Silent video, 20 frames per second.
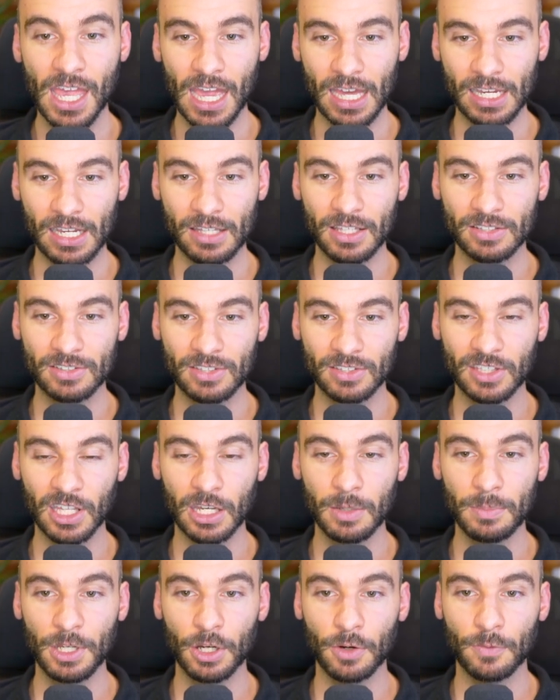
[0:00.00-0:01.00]
And then this is
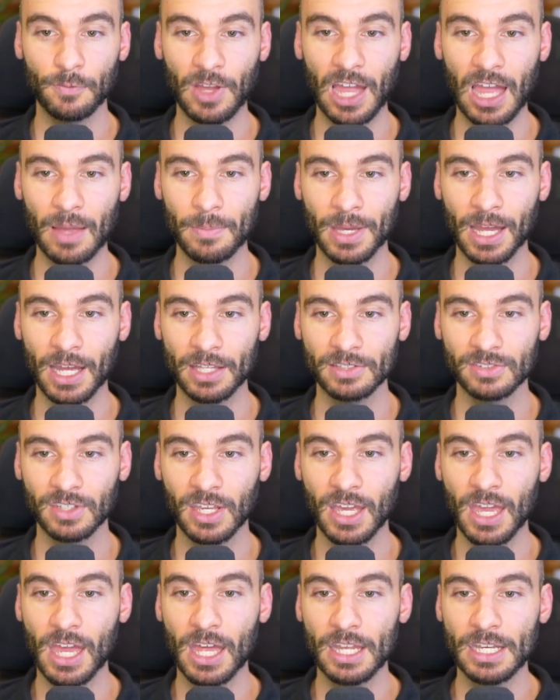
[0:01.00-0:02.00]
going to be your fat mass.
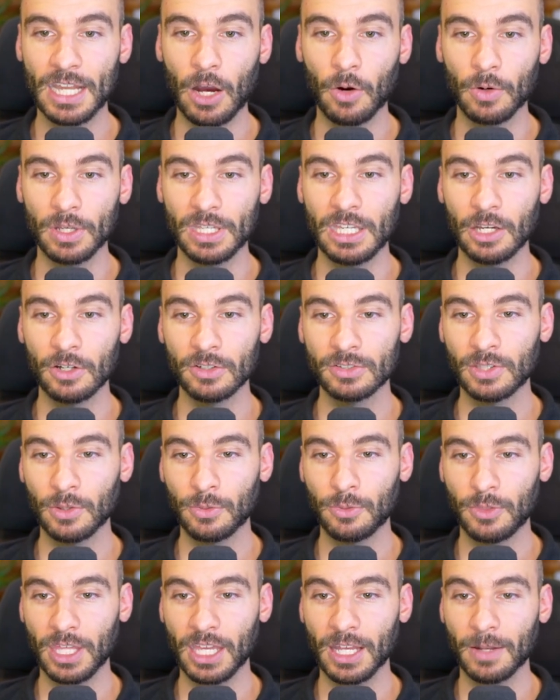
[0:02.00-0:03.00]
Now, here's
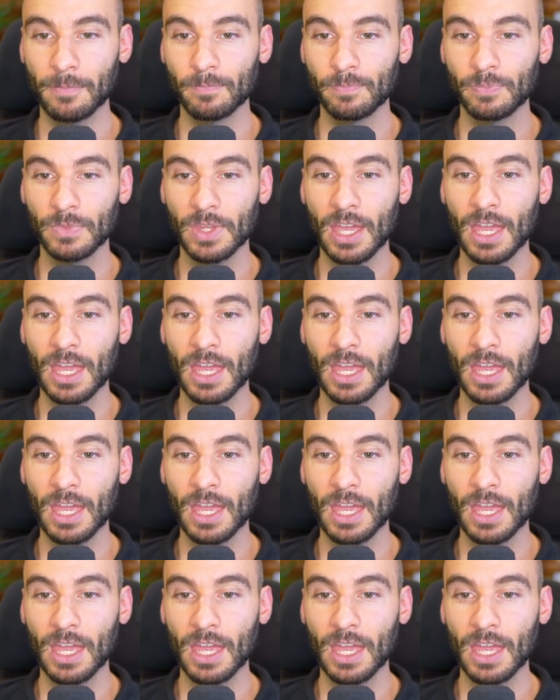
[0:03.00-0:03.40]
the thing.